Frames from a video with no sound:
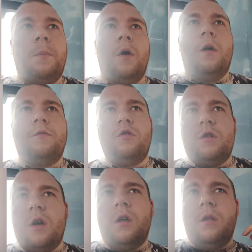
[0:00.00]
But I've
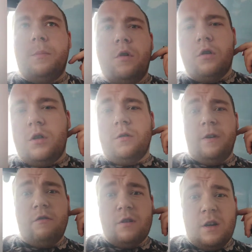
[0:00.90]
just got on the bus. It's
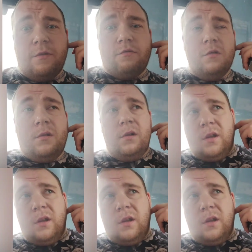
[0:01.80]
very different.